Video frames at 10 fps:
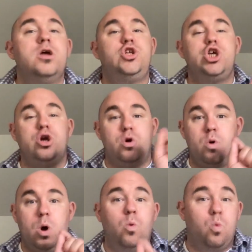
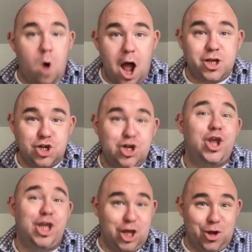to watch
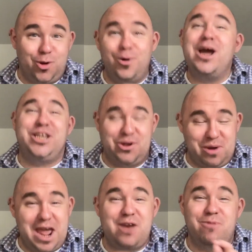you do
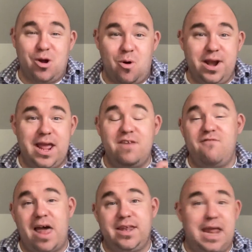it and record it and
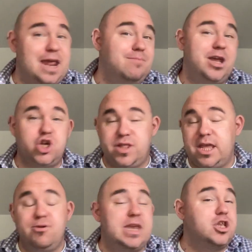validate and make sure that
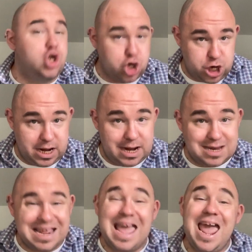you didn't cheat,